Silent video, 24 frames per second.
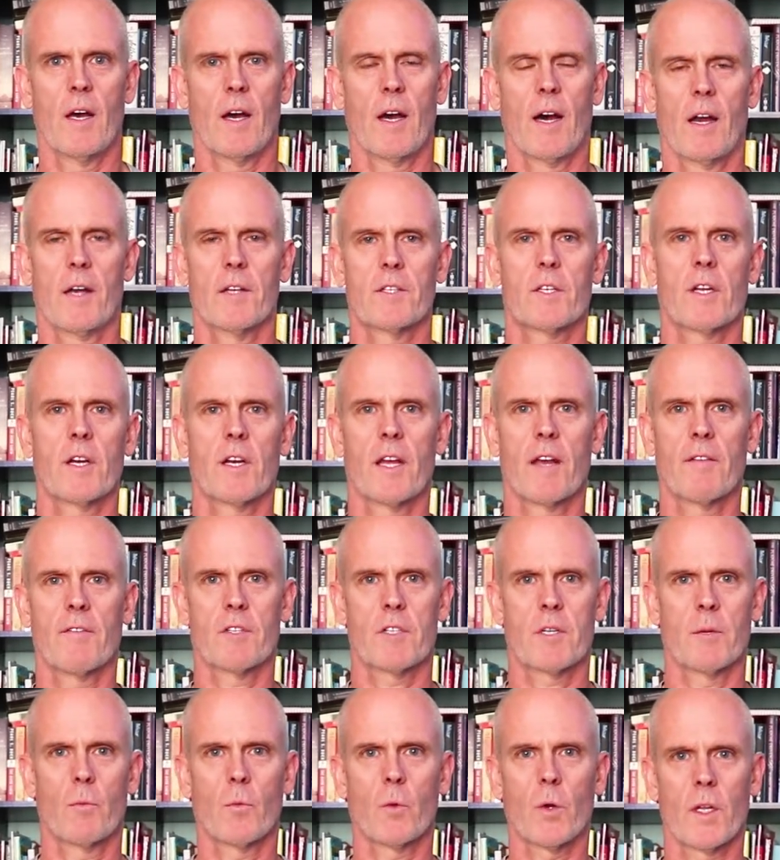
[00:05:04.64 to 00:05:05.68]
and it's going to give
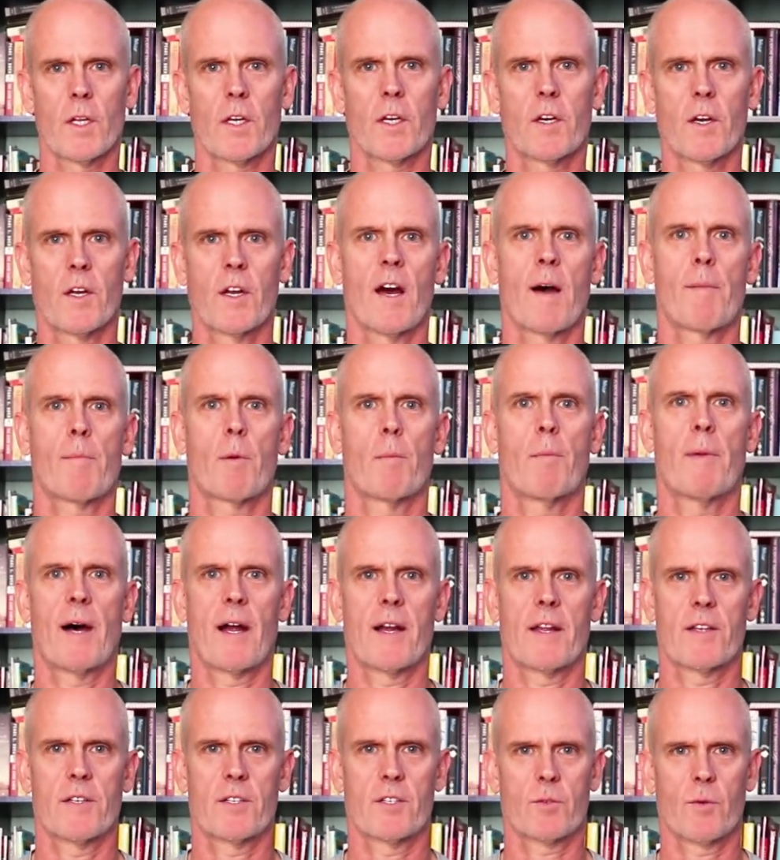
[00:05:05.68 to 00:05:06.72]
us some really good upper
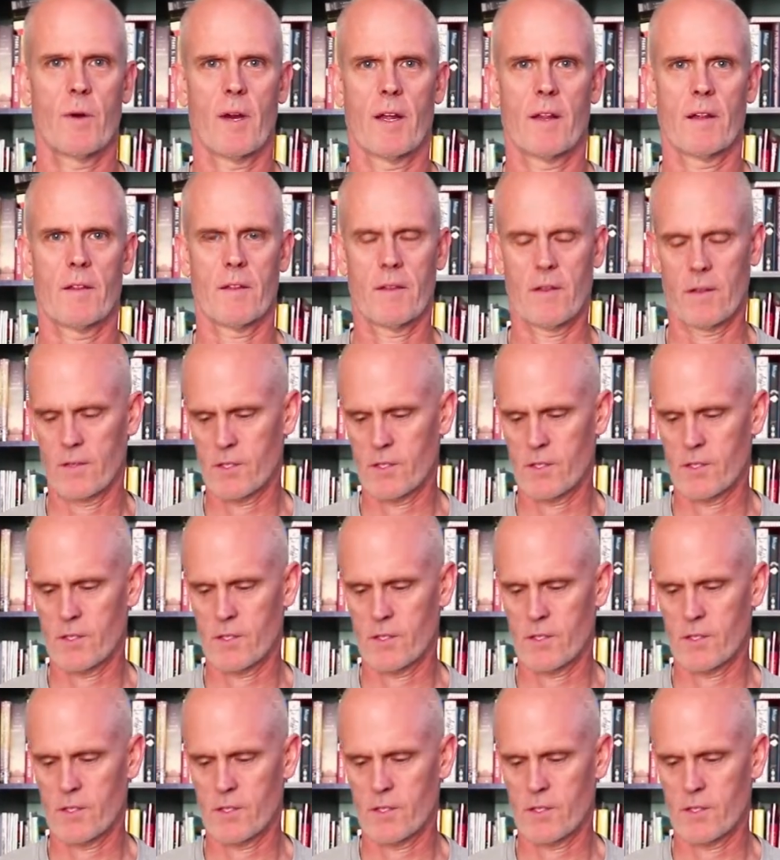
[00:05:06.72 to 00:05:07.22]
body strength.